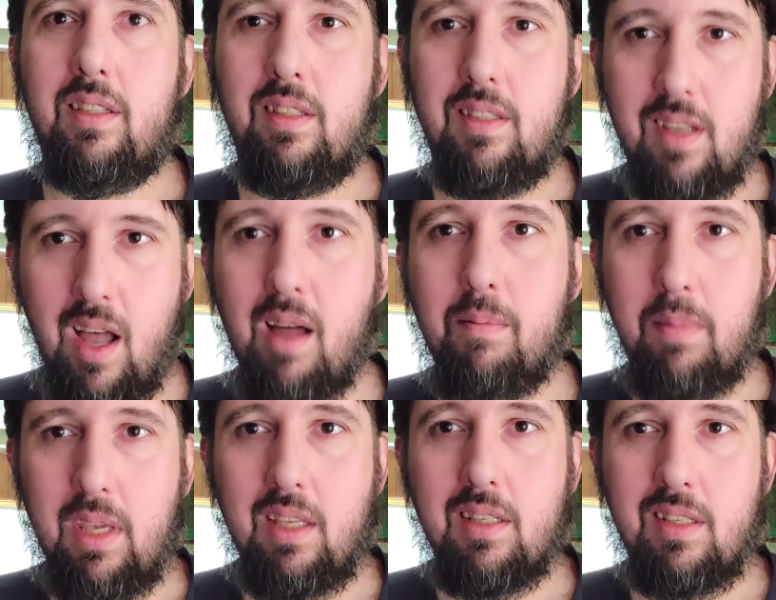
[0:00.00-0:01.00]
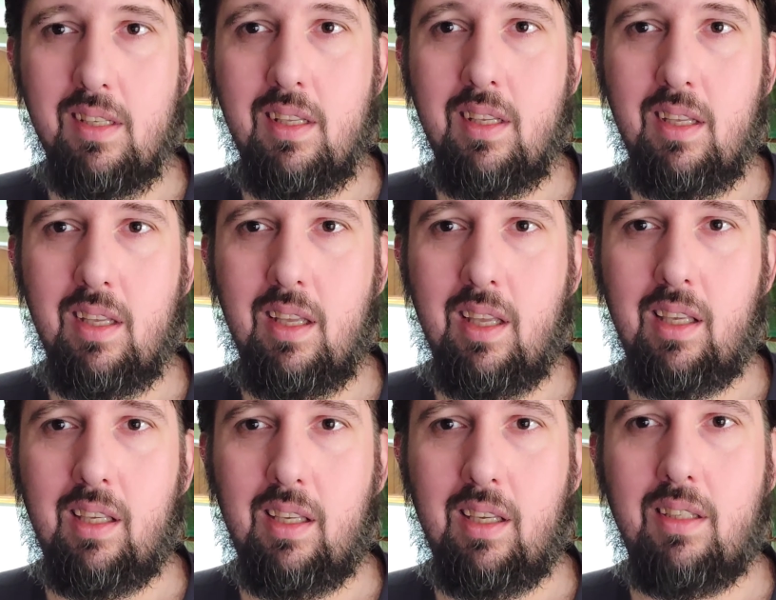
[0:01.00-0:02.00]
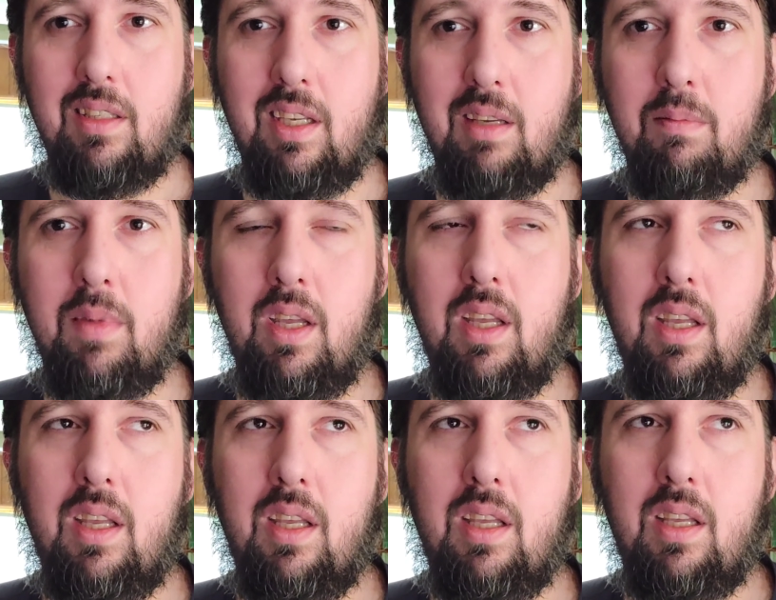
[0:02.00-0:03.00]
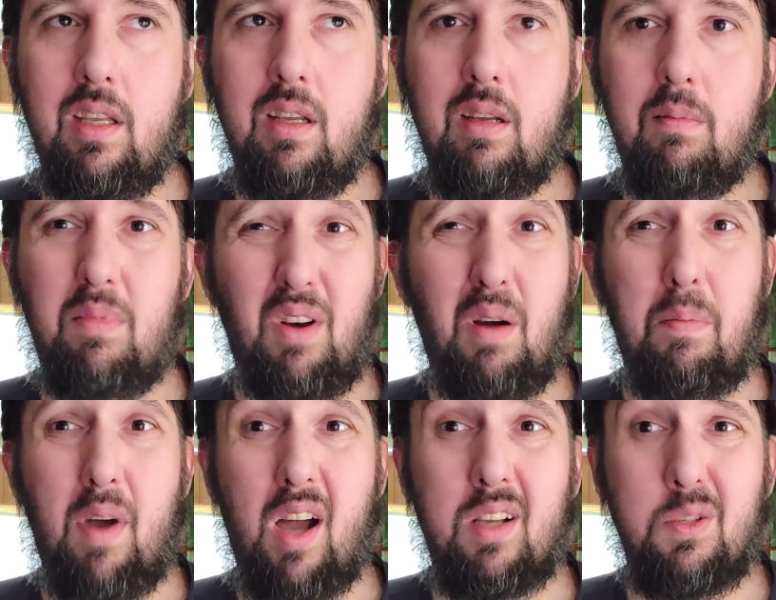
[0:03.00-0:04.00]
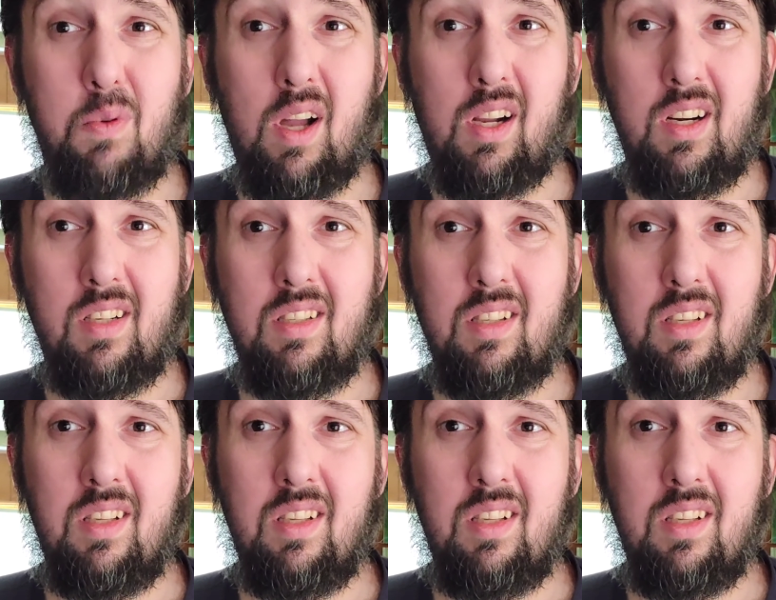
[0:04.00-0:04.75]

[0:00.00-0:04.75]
zombies in Kill Team. There are poxwalkers.